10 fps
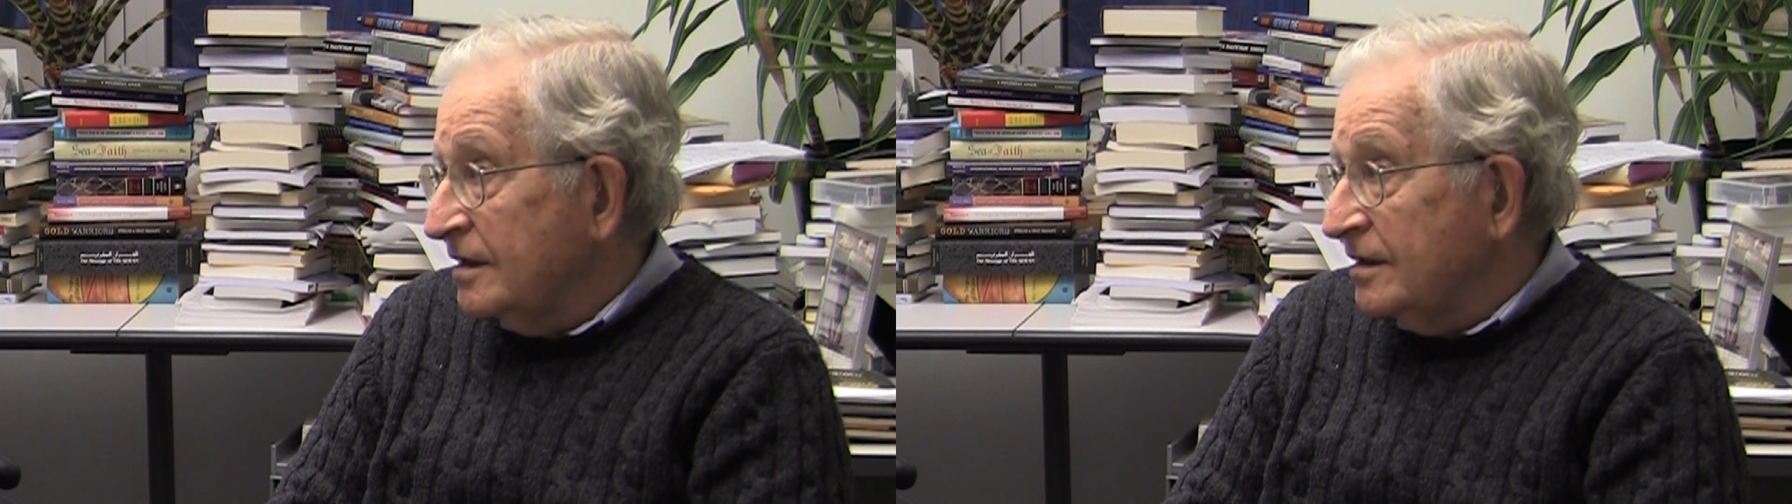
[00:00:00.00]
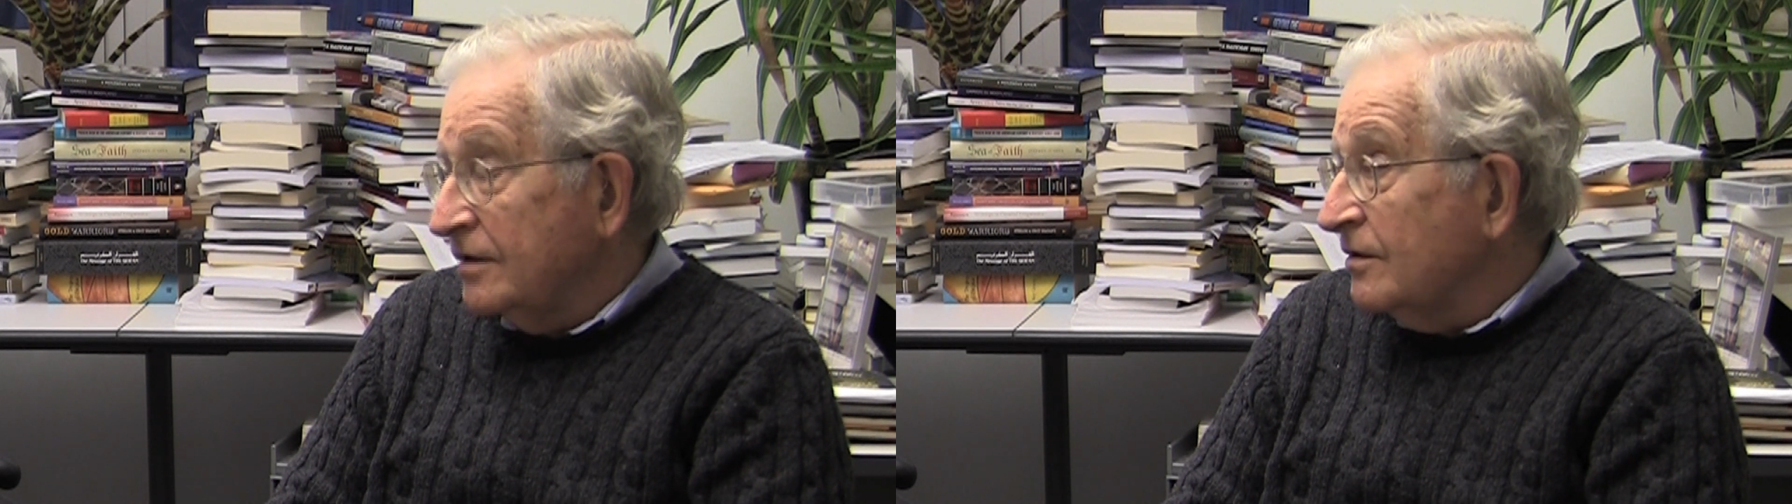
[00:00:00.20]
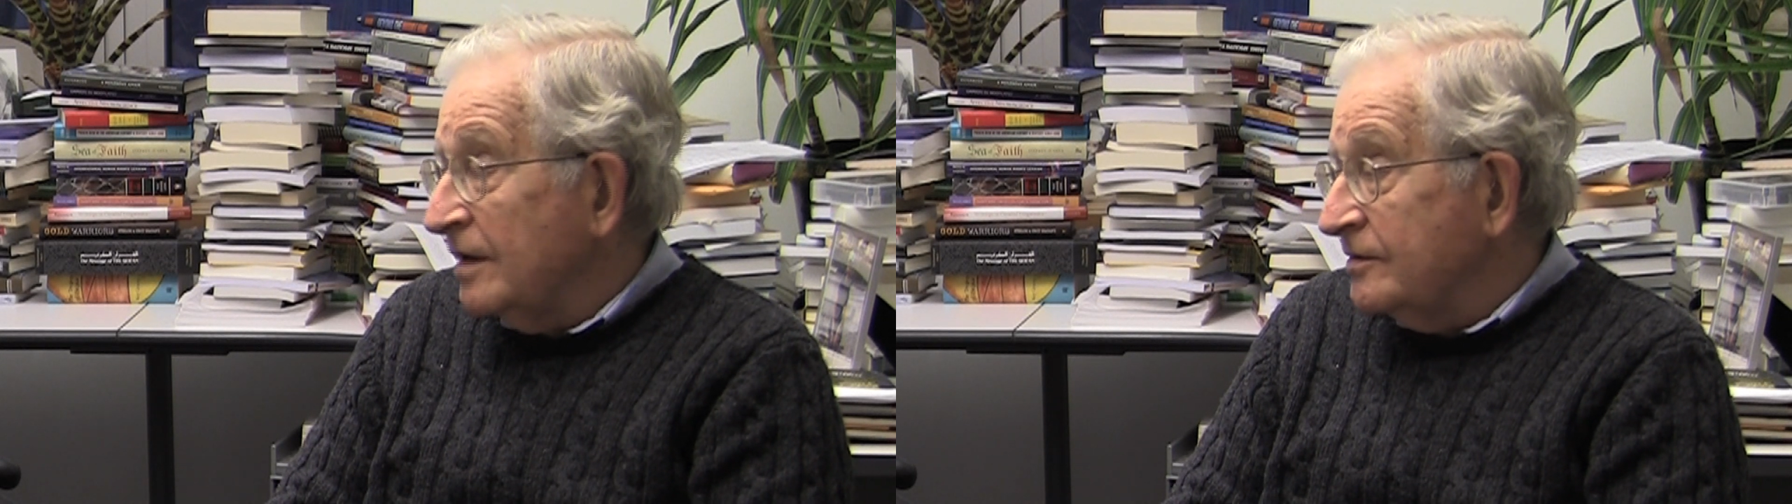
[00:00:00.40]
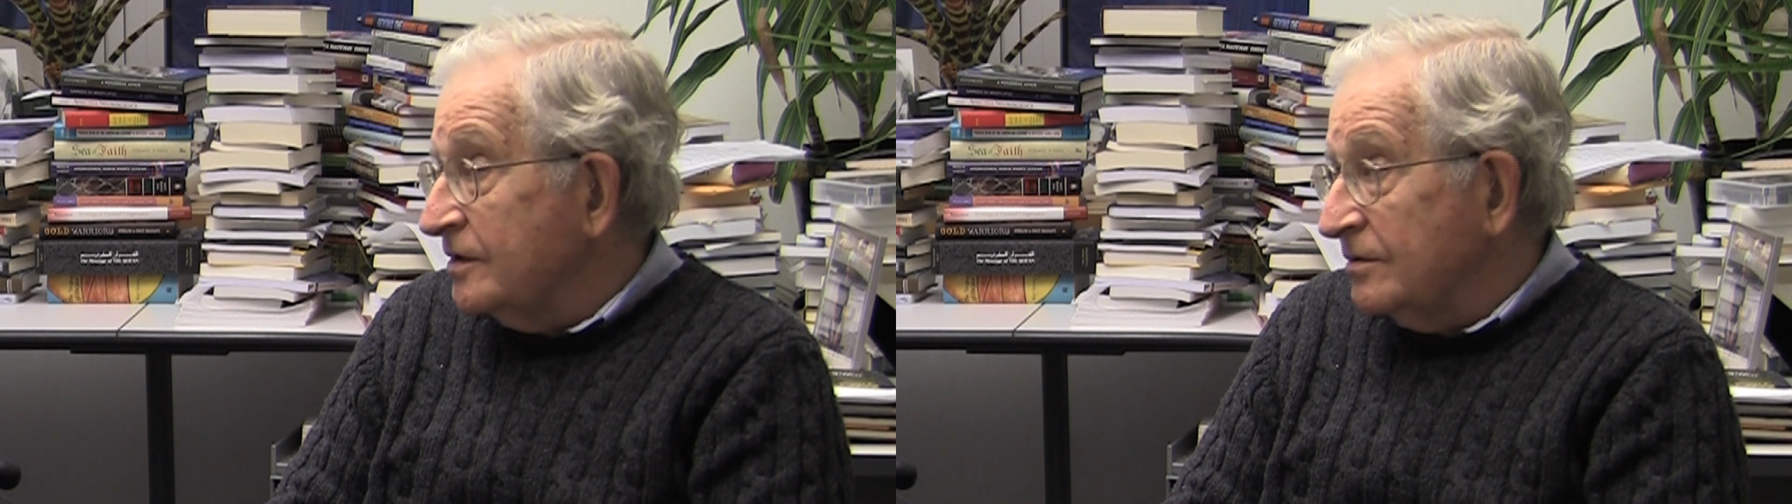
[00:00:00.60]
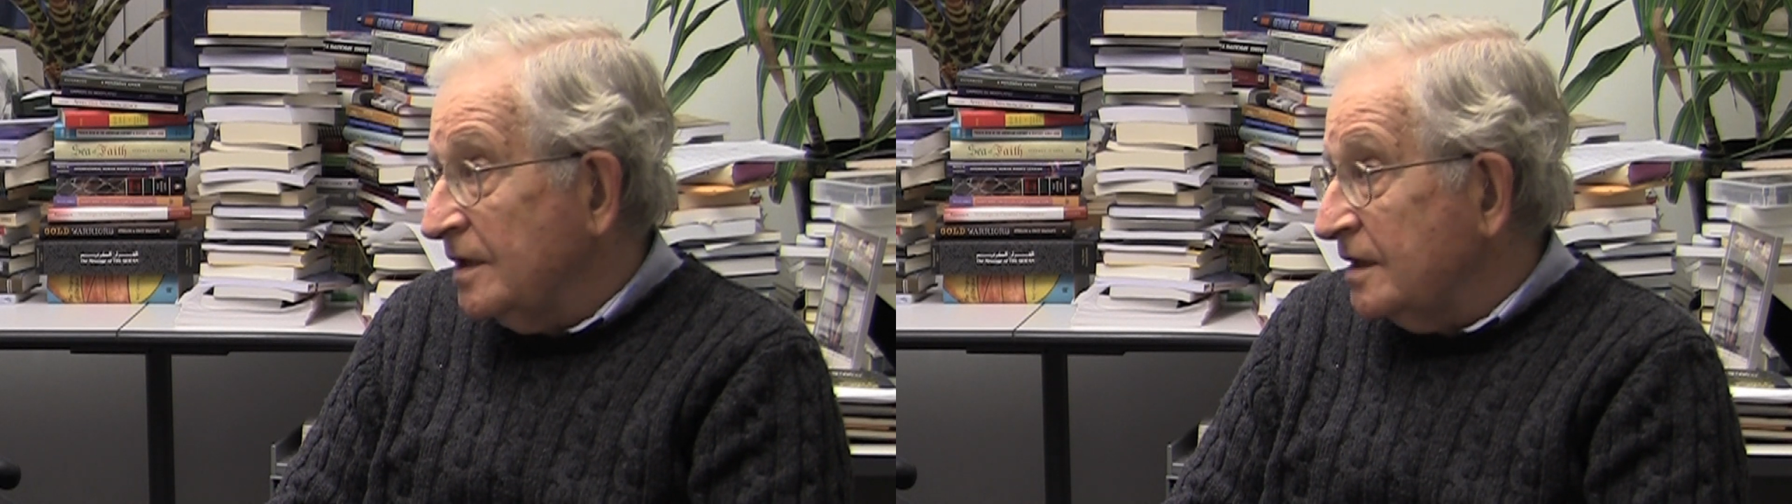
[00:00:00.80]
the crimes of
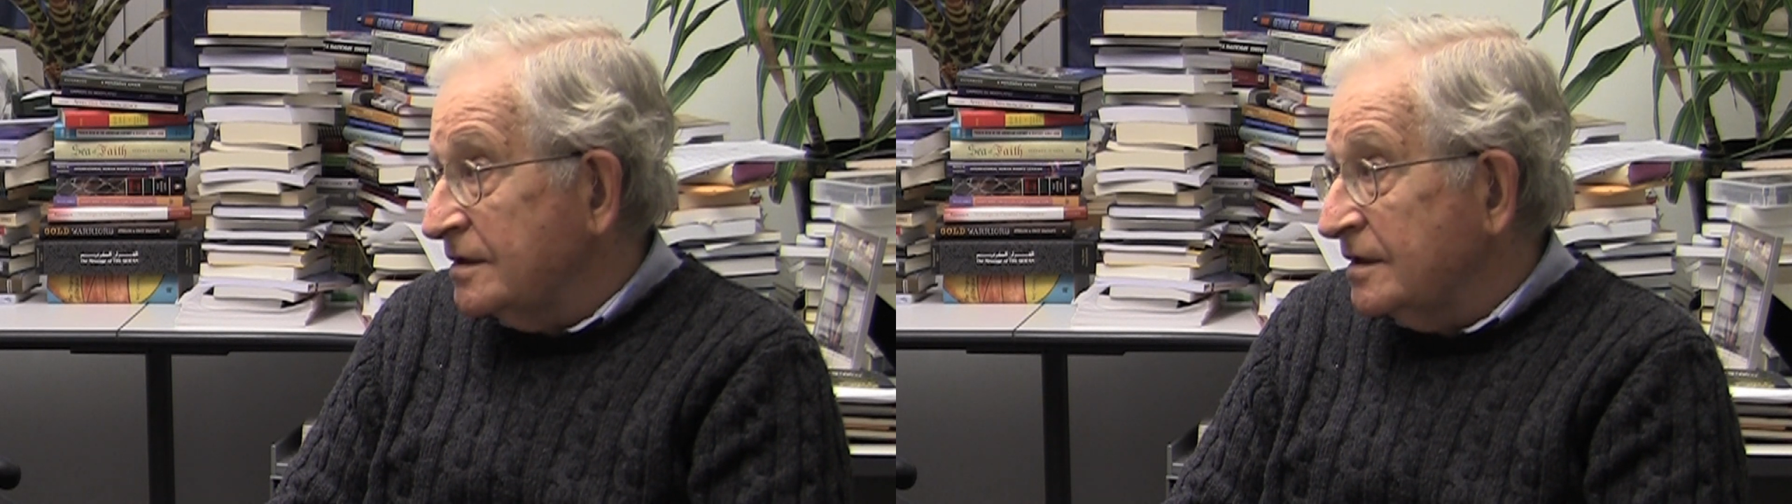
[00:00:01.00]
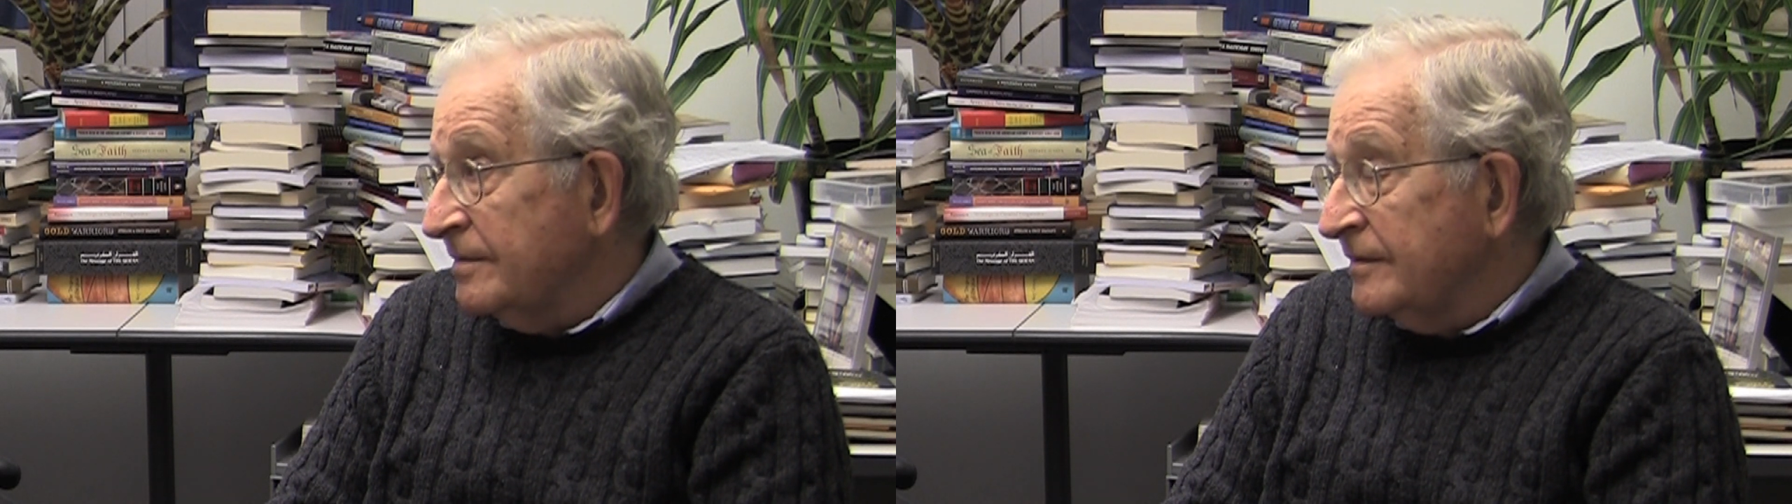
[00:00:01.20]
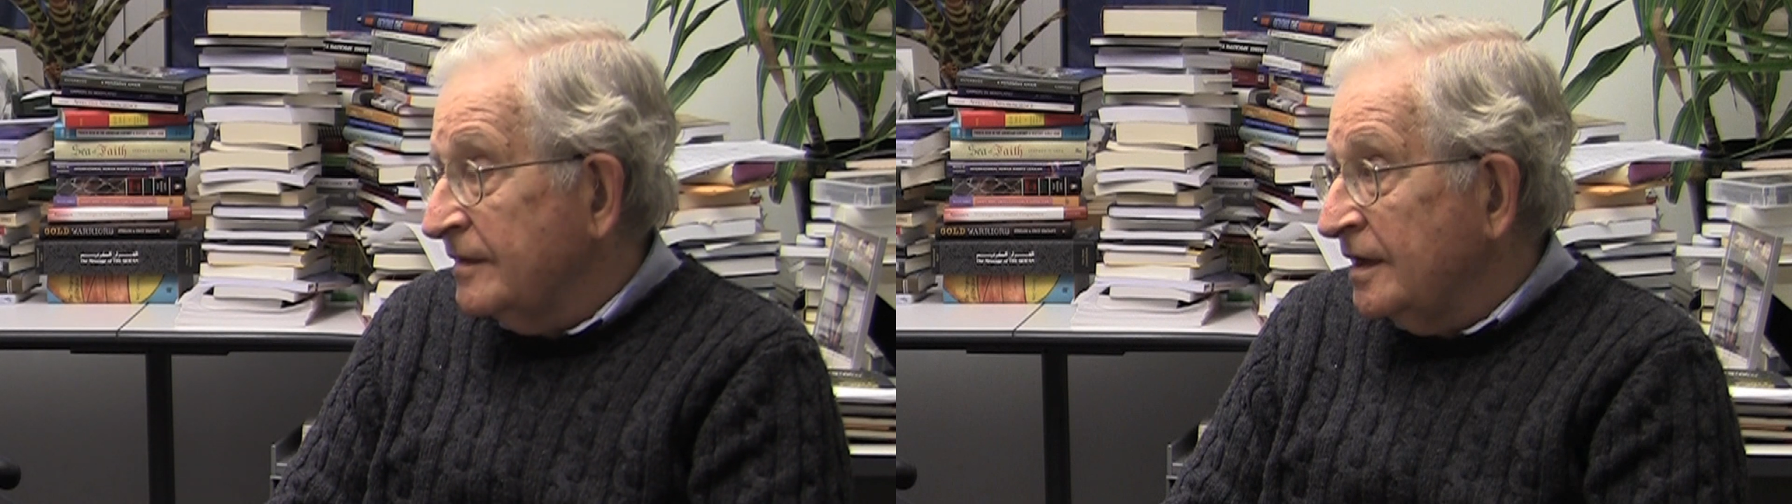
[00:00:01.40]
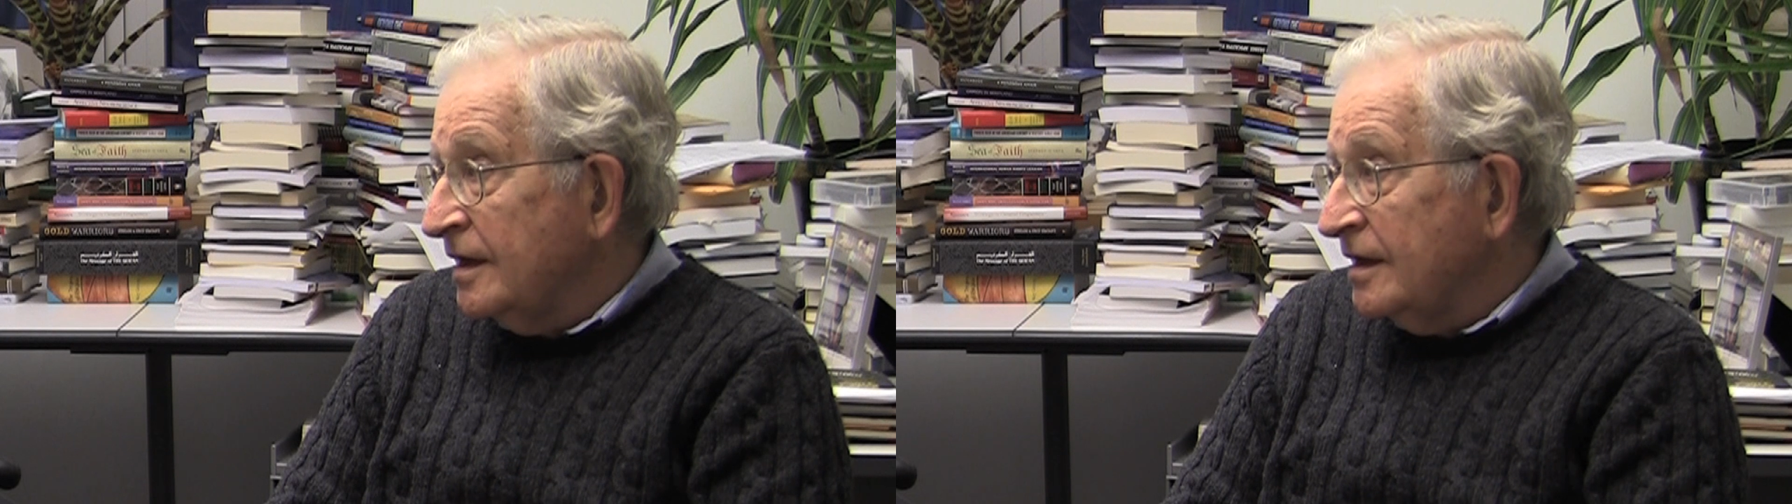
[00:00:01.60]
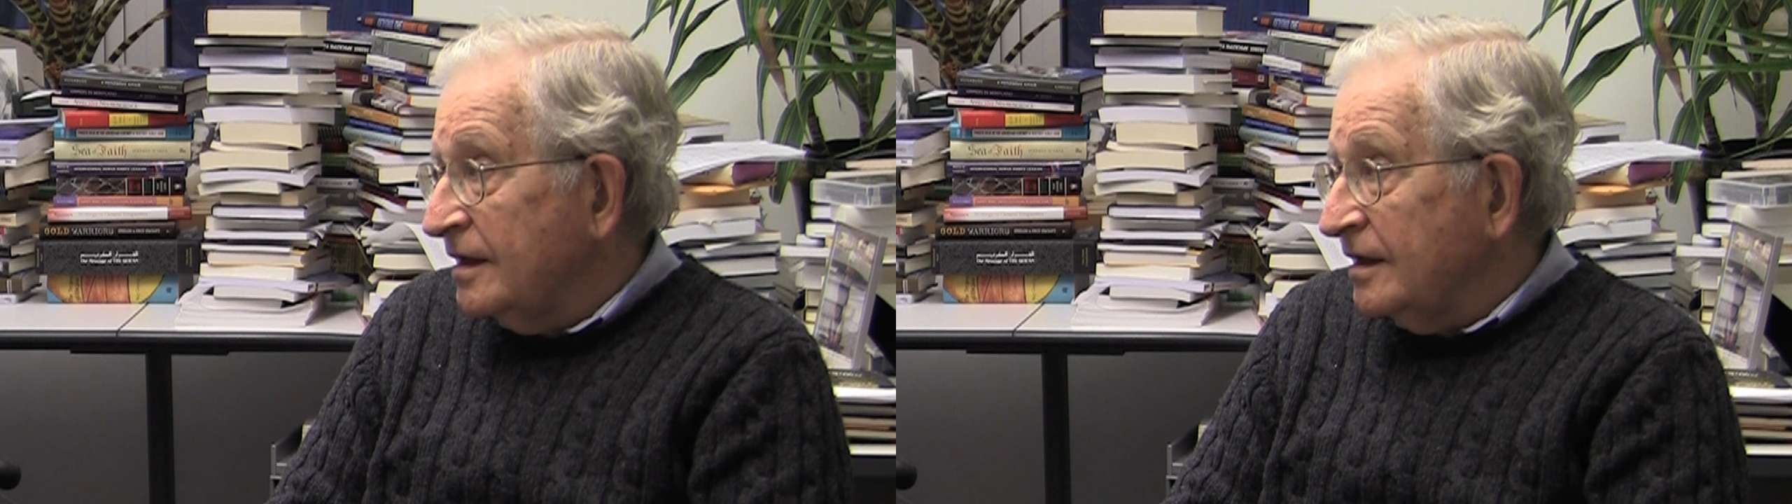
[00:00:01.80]
the West.
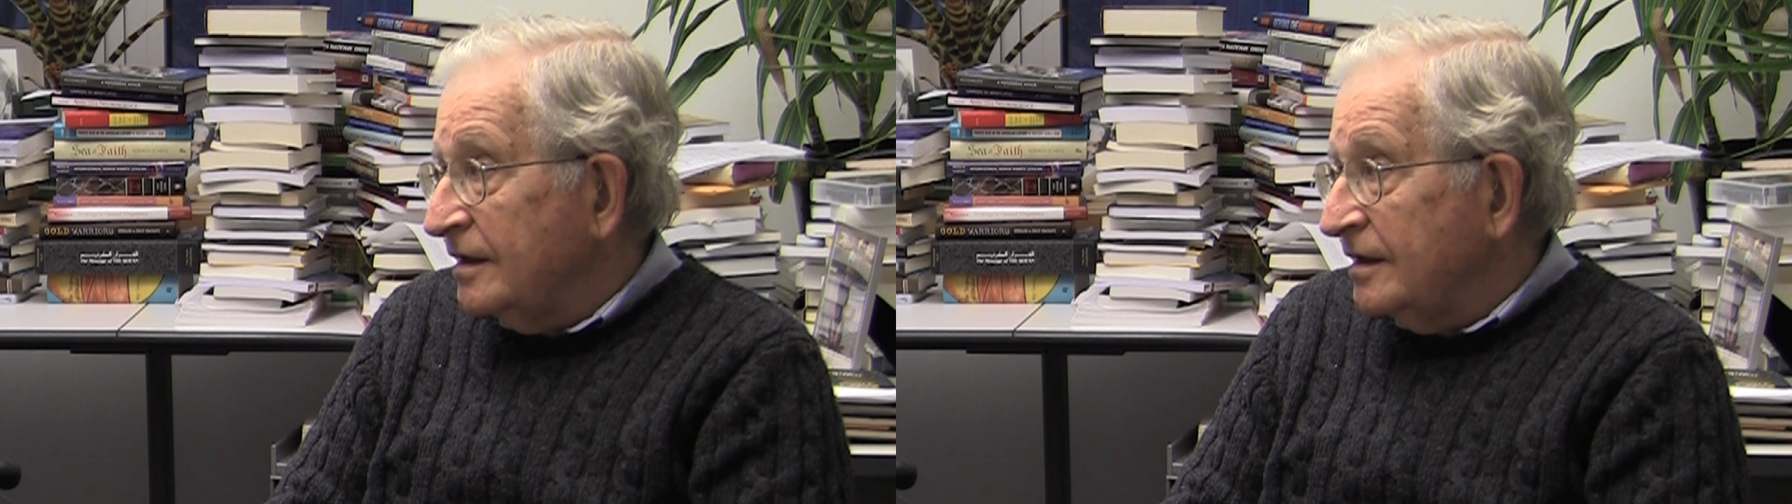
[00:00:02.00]
Mm-hmm.